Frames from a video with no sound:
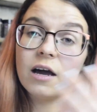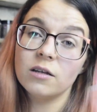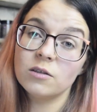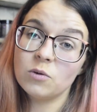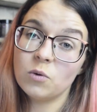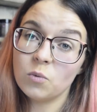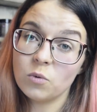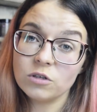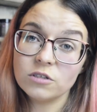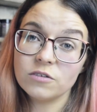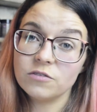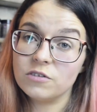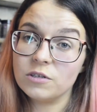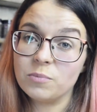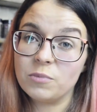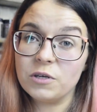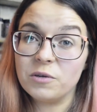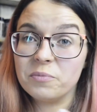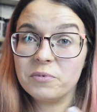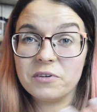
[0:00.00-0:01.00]
and one of the
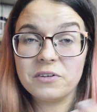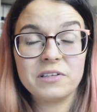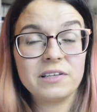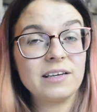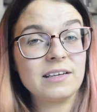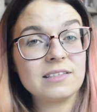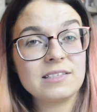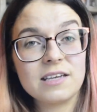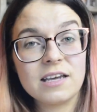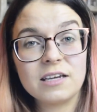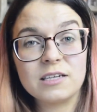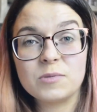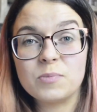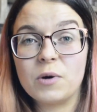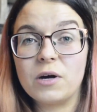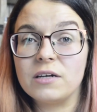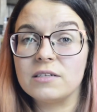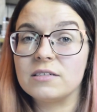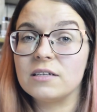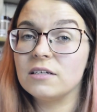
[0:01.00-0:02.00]
people that takes
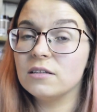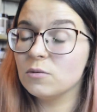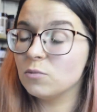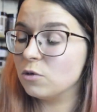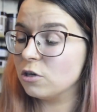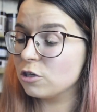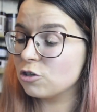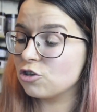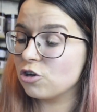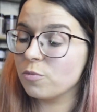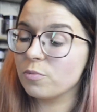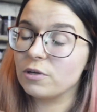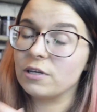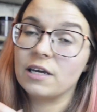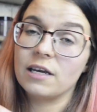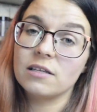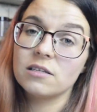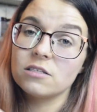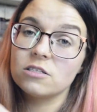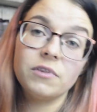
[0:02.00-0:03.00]
part in the workshop
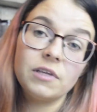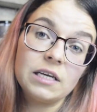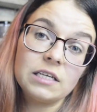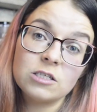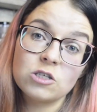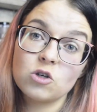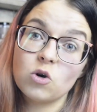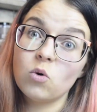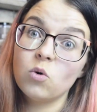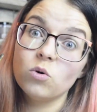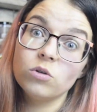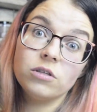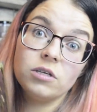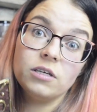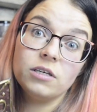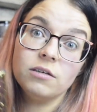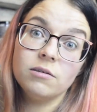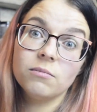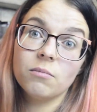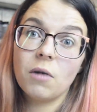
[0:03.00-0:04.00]
gets this or
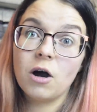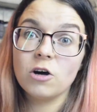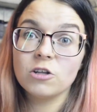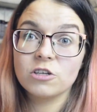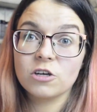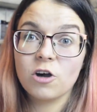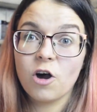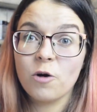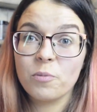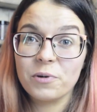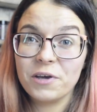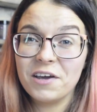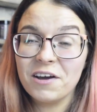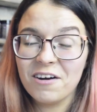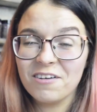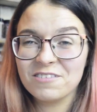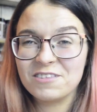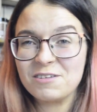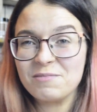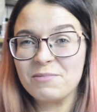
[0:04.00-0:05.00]
the other copy
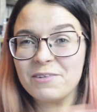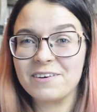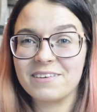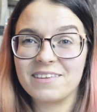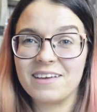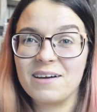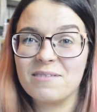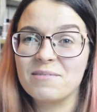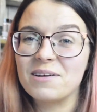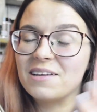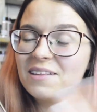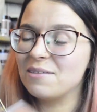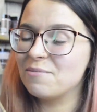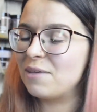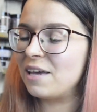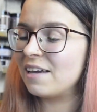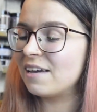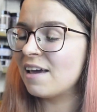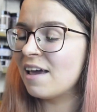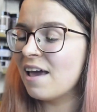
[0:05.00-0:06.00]
of the book that I'm gonna
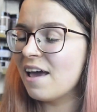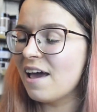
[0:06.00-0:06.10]
make